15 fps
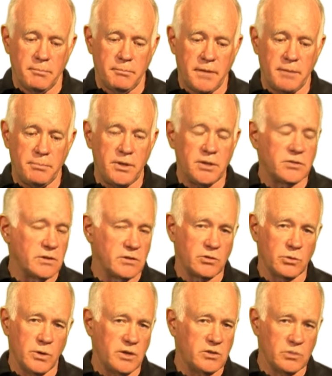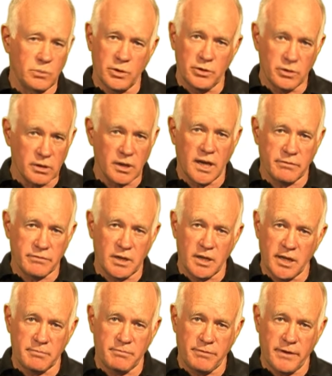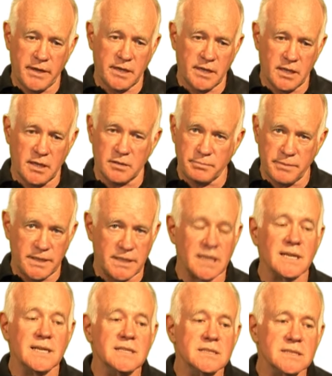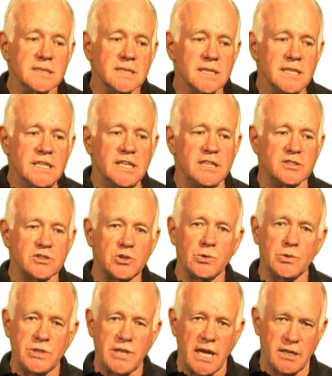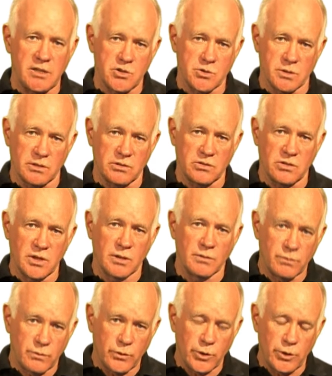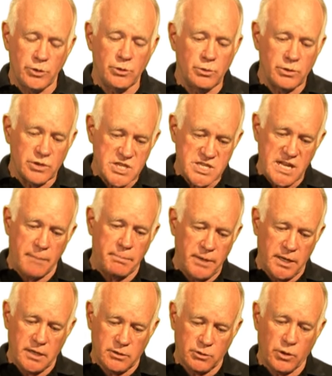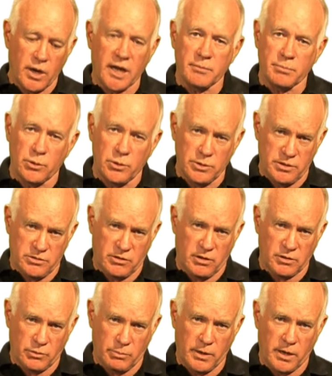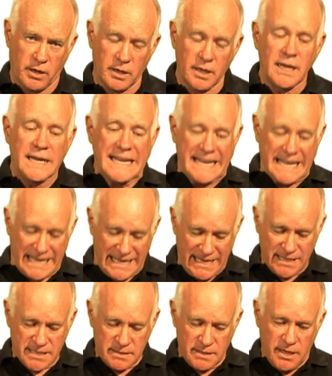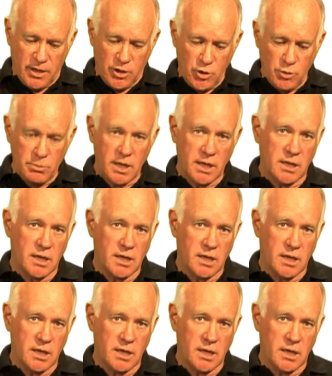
may be a situation where you're going to have to let them fight it out because it's too dangerous for you to step in and try and pull these dogs apart. It, you may